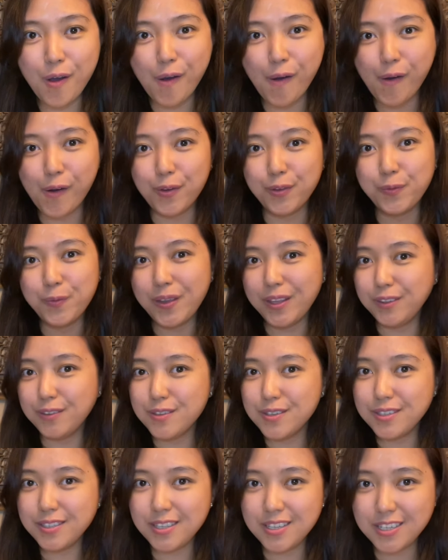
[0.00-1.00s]
on when
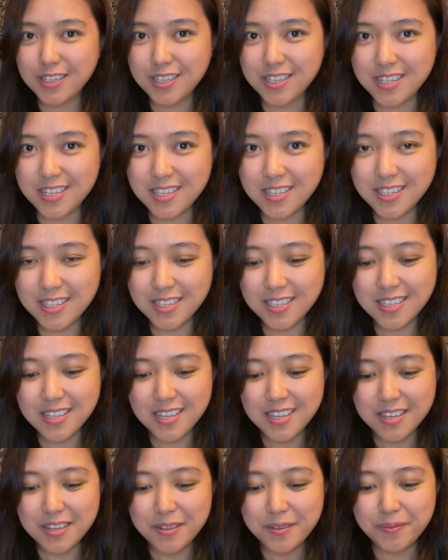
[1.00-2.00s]
to stitch this
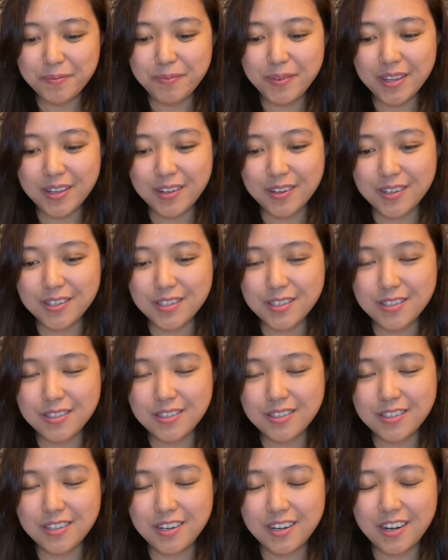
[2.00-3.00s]
because
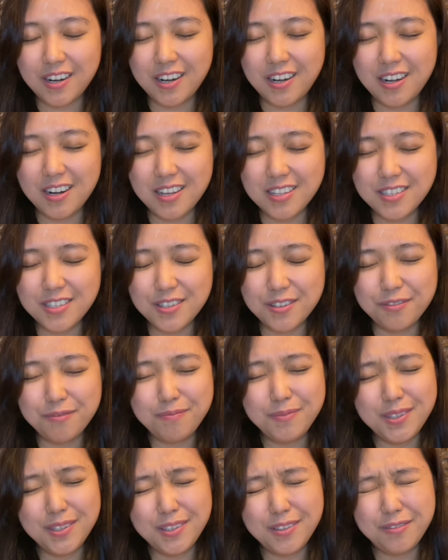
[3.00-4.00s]
there are lots of
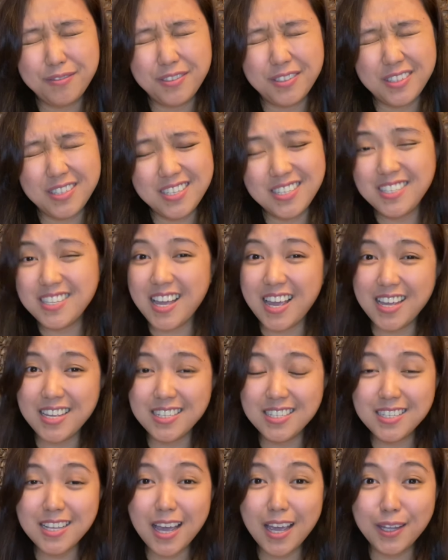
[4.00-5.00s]
beautiful
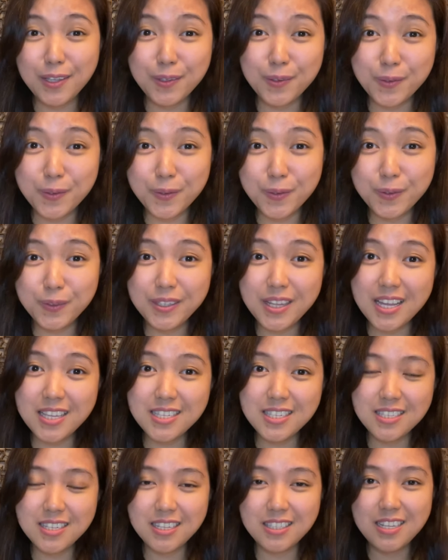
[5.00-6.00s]
designs. I know
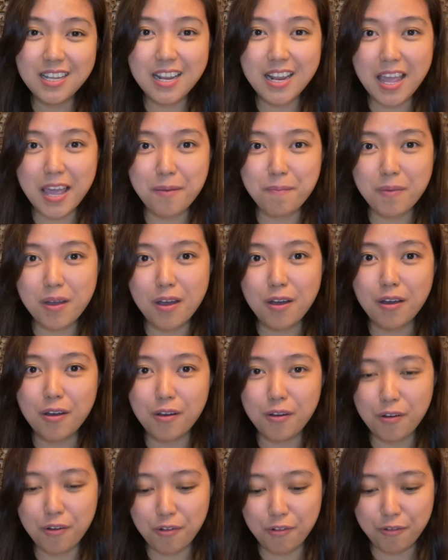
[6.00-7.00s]
that's the dilemma
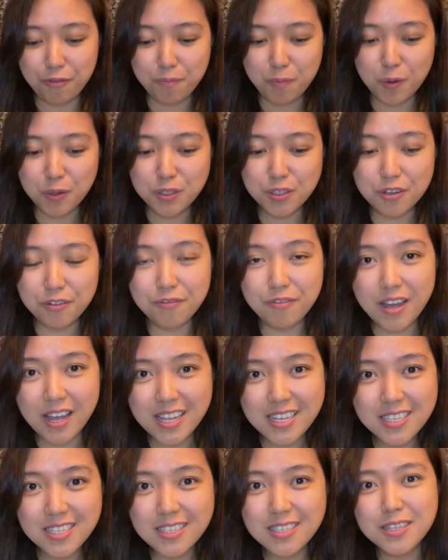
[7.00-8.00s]
of most of
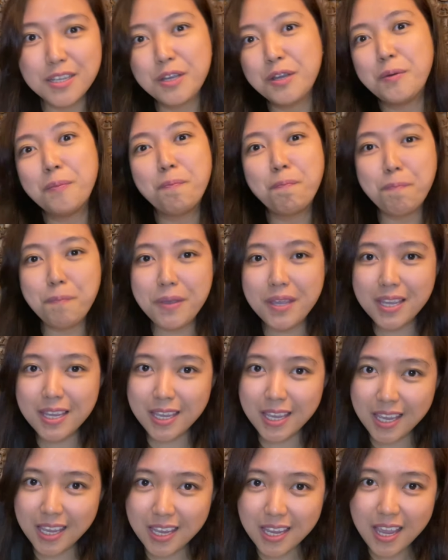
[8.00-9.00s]
us,
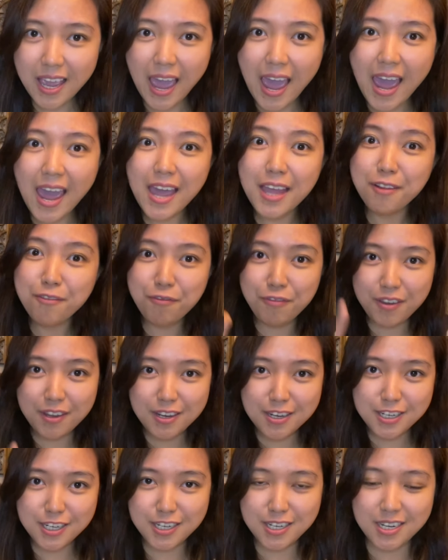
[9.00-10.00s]
picking and
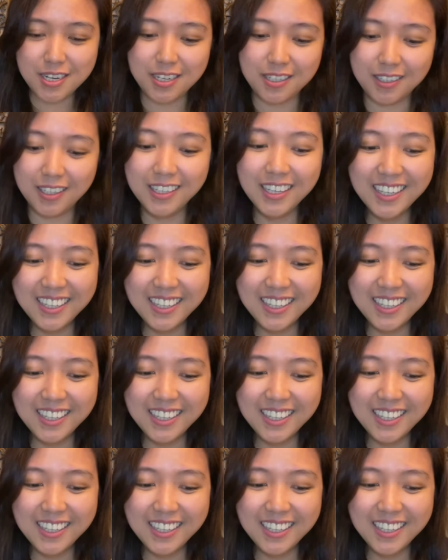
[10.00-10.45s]
finishing